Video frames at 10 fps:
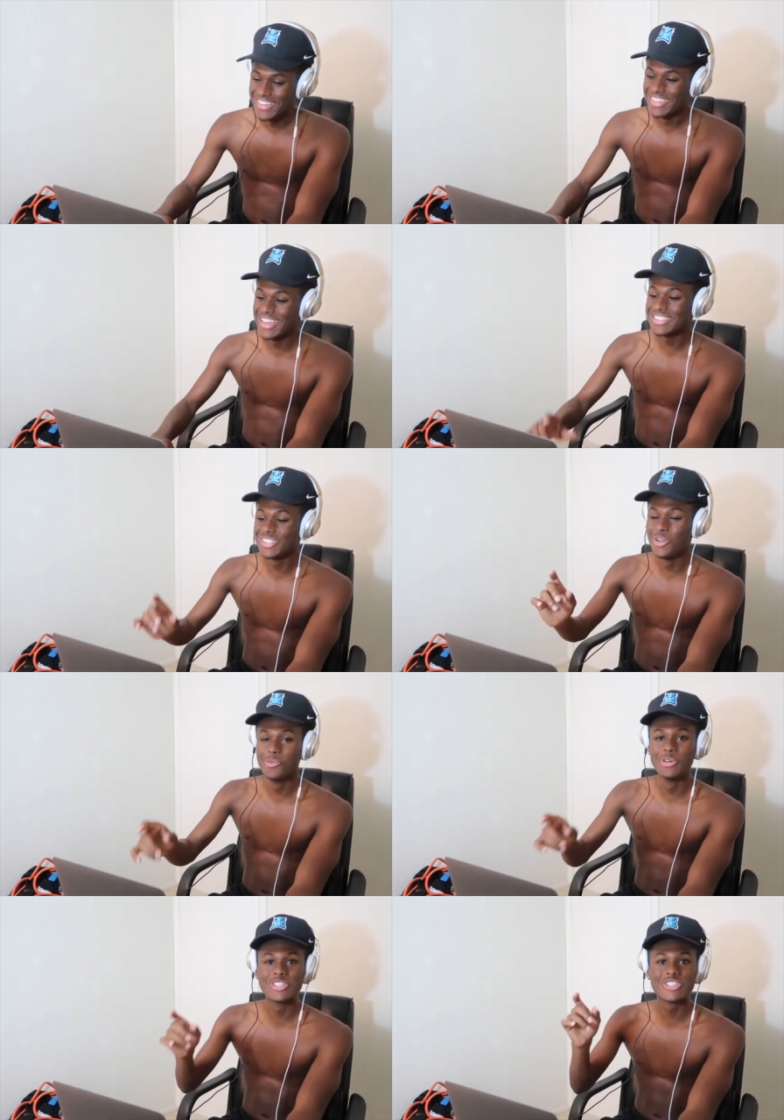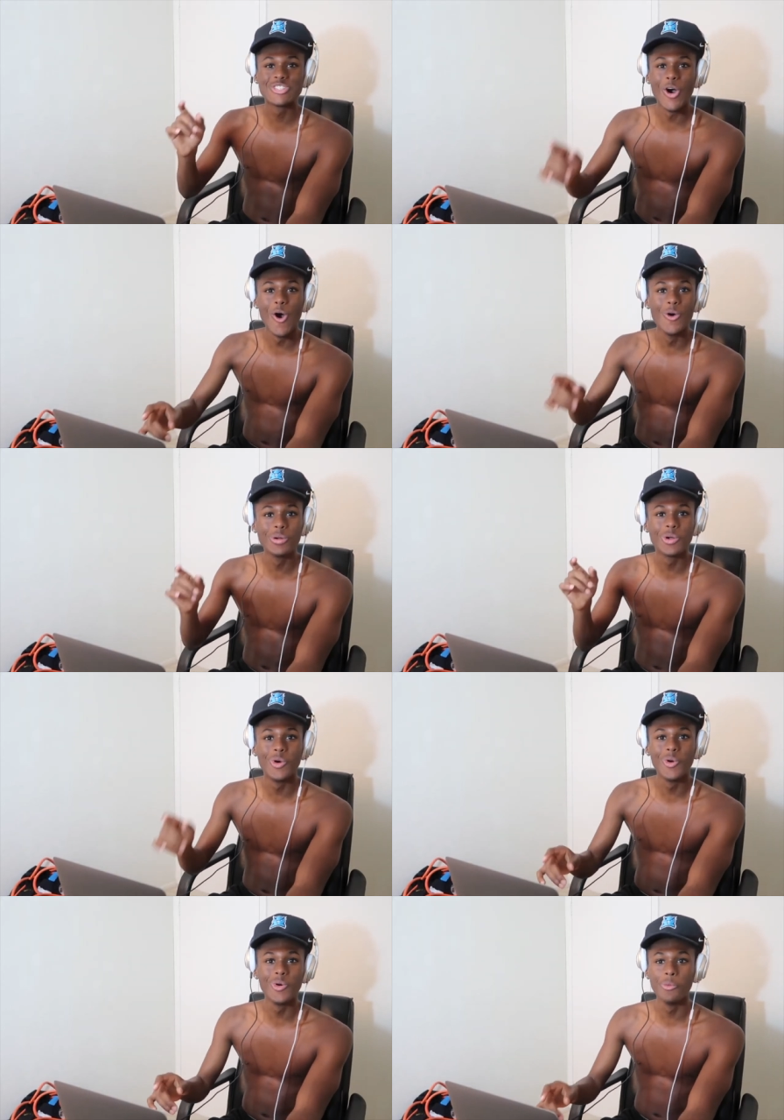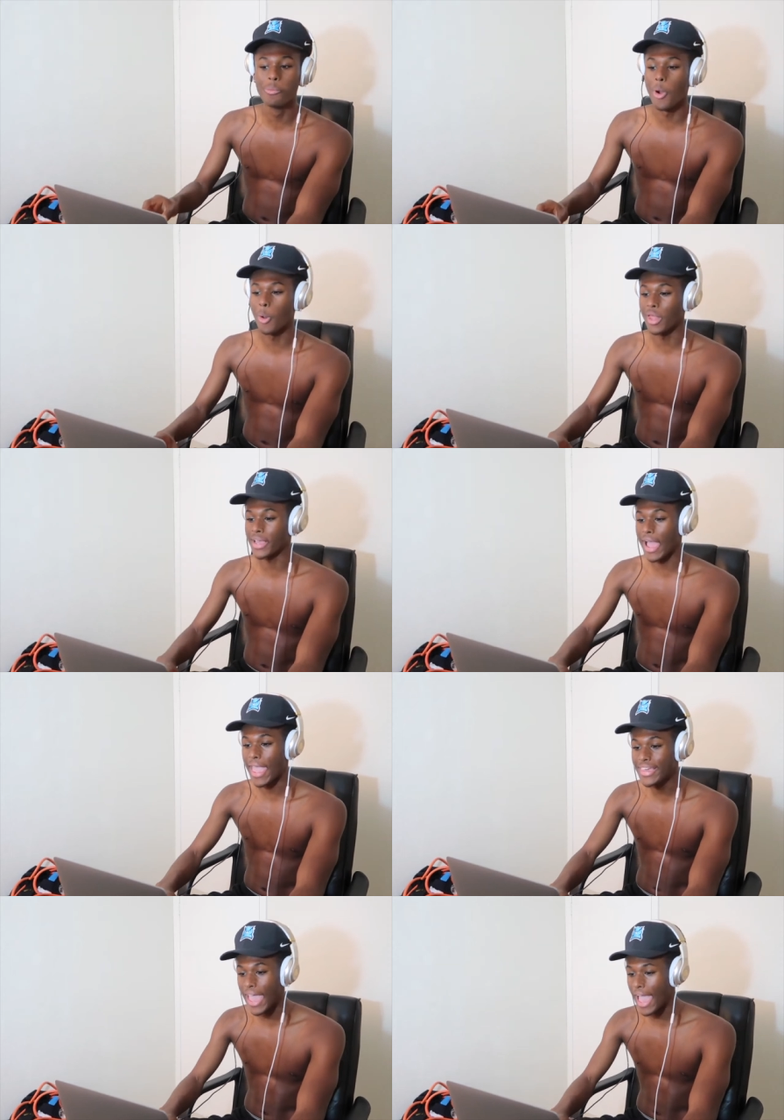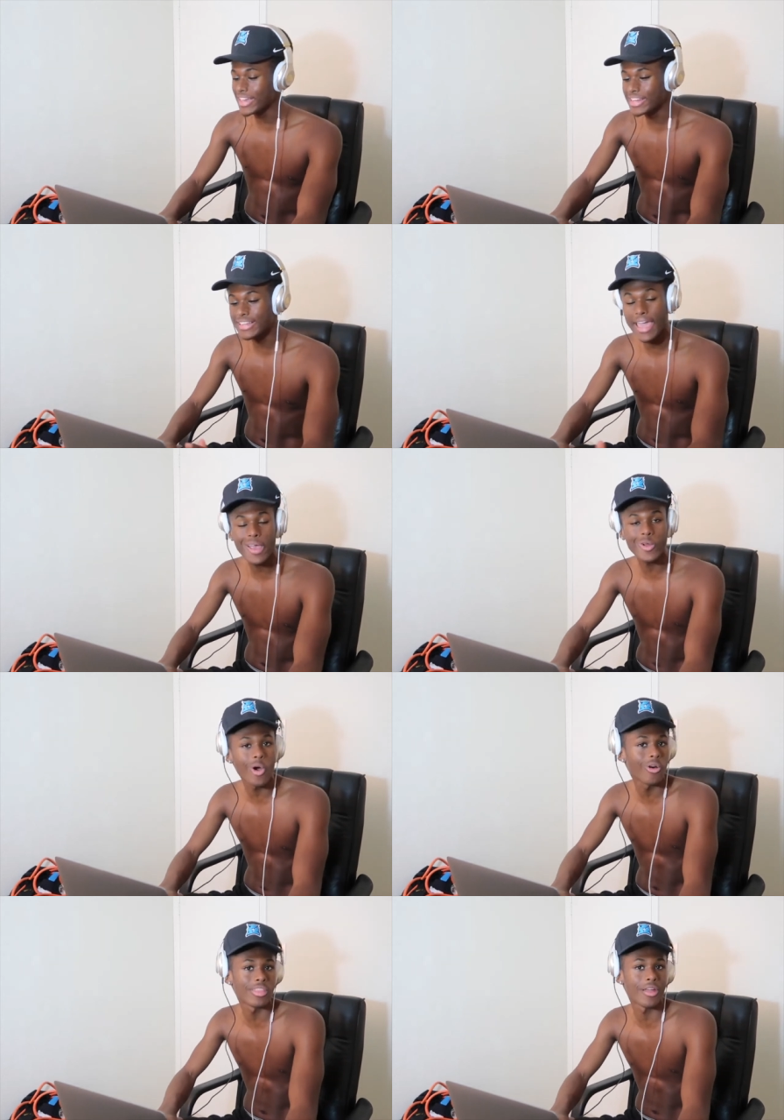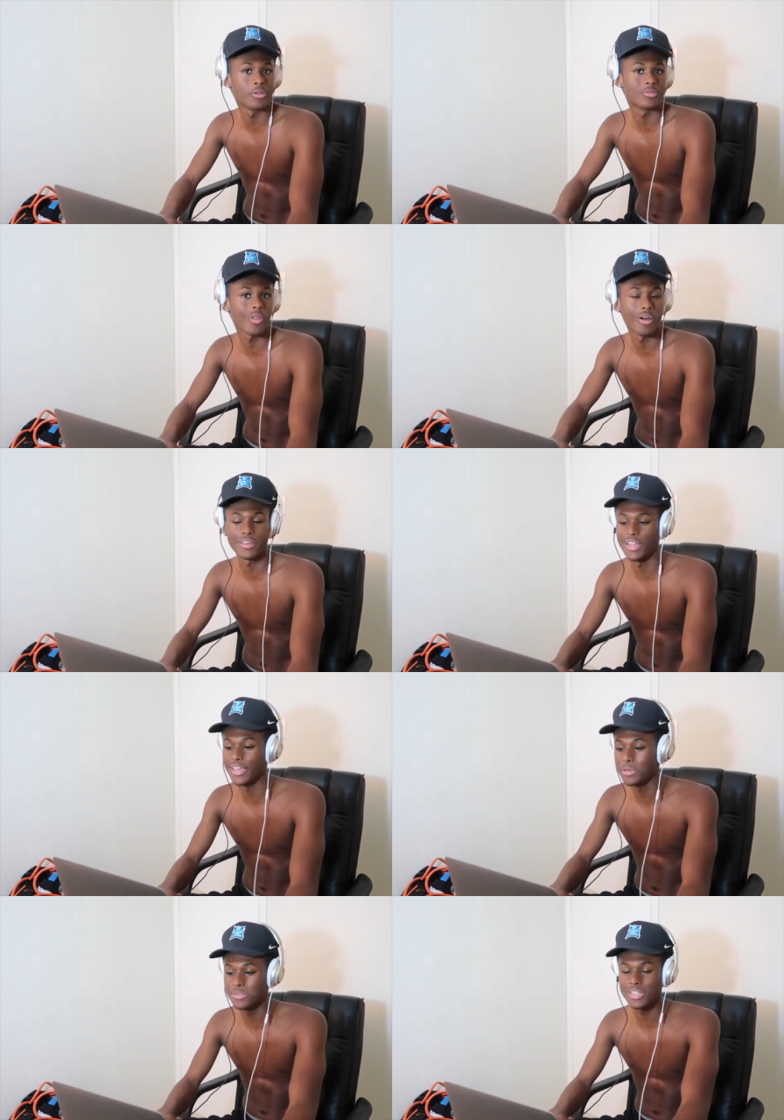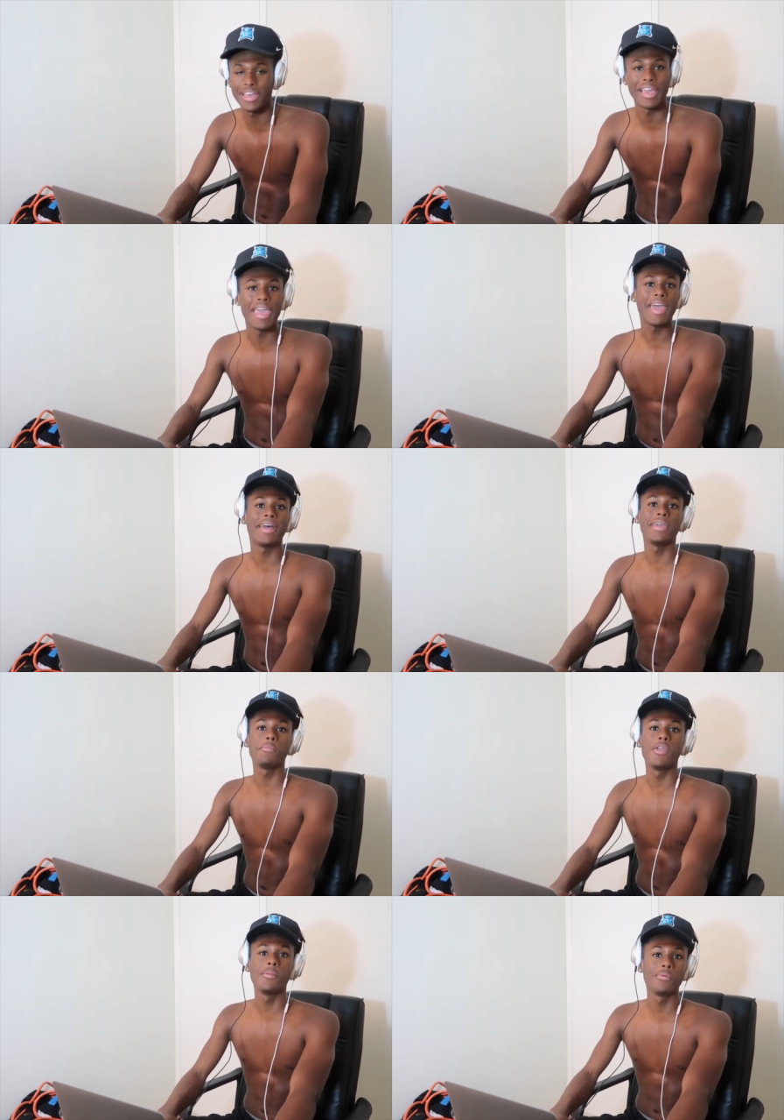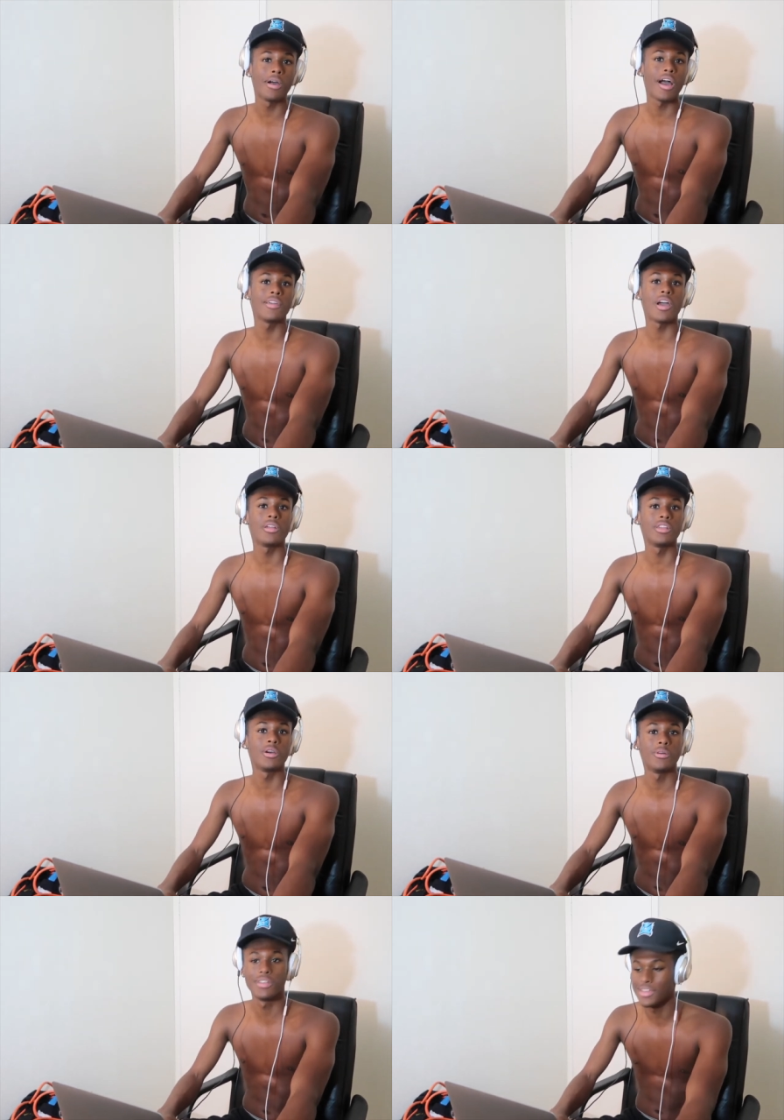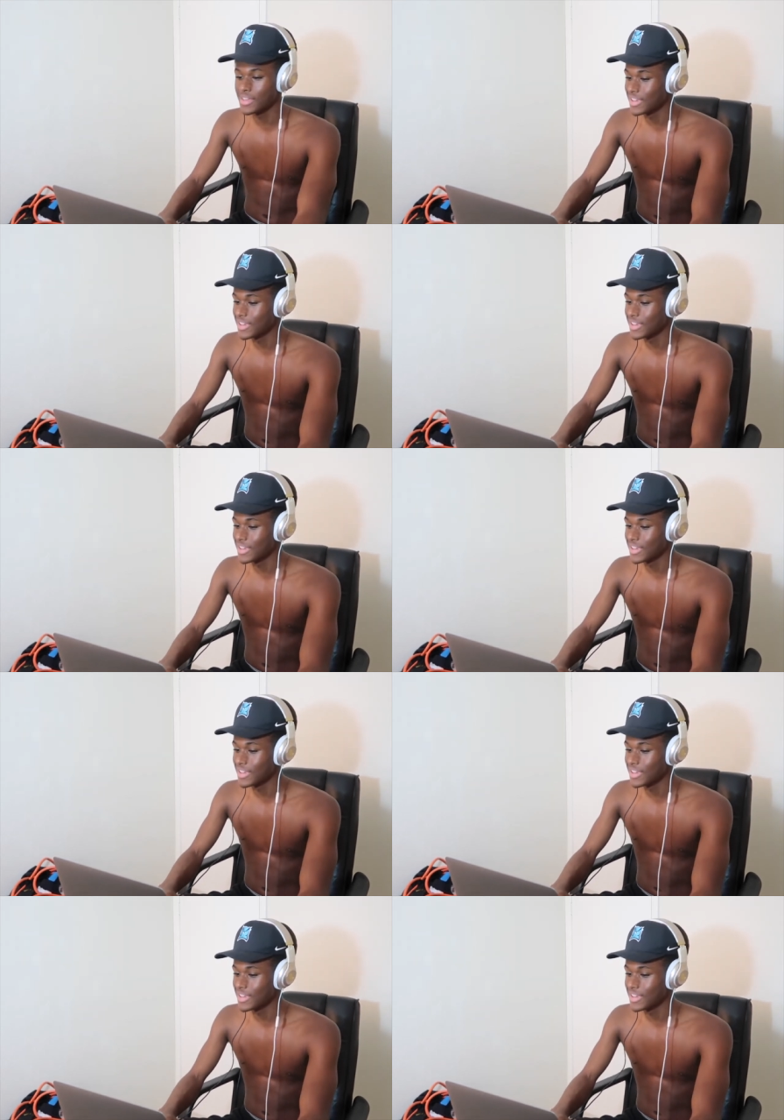This dude was so cool, bro. Like, he, he didn't care at all that I was vlogging. Like, he was like, hey, people, how y'all doing?